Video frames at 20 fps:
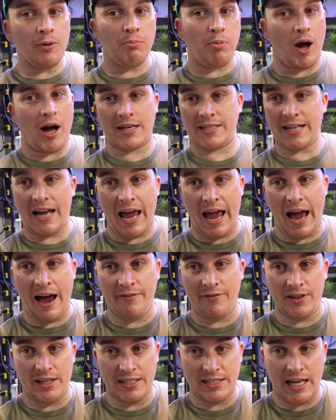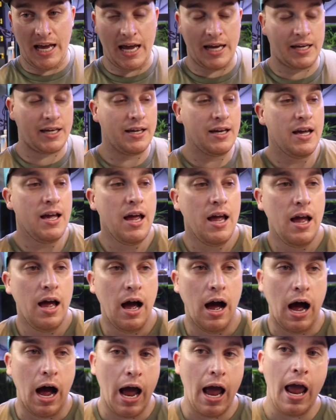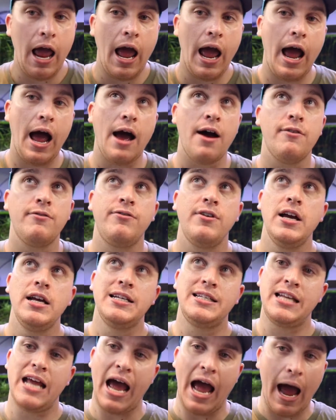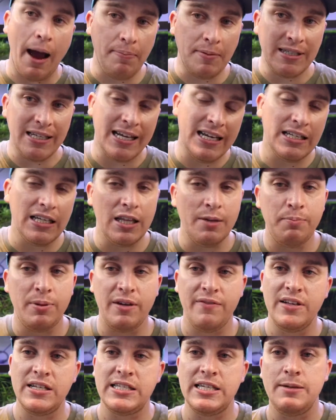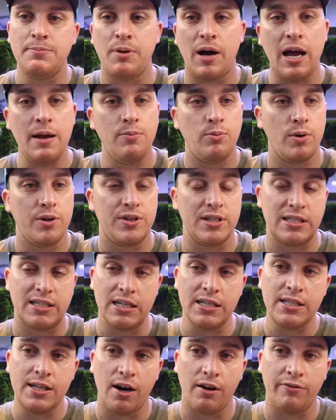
box I have in the tank. I have tapped into the PVC pipe with a Ziss air